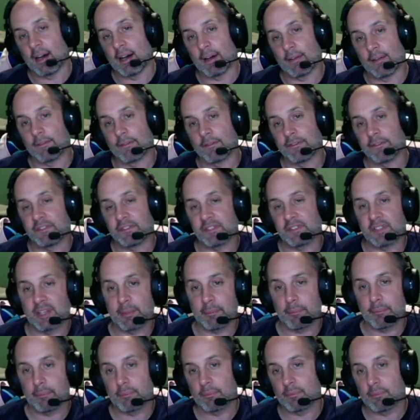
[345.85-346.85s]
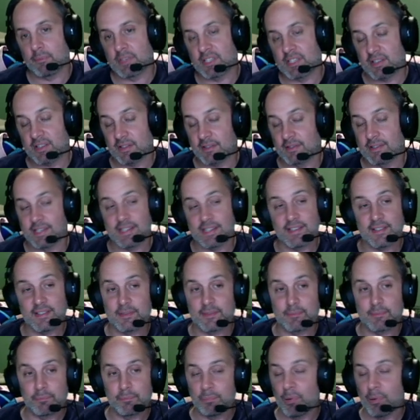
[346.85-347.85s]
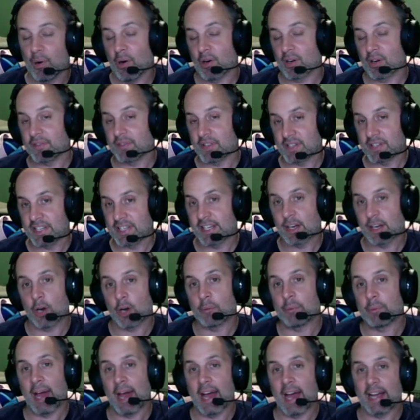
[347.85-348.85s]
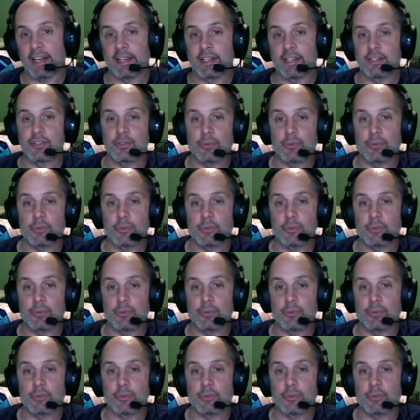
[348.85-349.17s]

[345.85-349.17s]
flip. This is part of the DR package.